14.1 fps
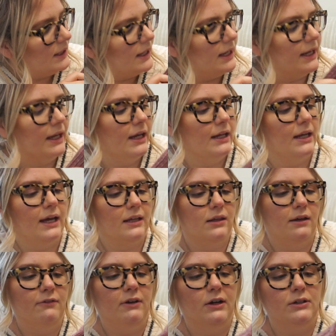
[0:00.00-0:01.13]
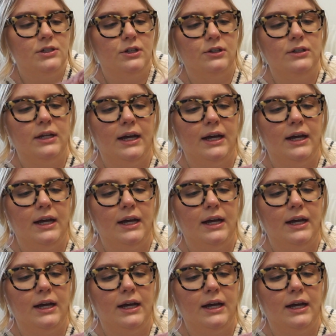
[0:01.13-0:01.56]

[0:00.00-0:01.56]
and I love how it turned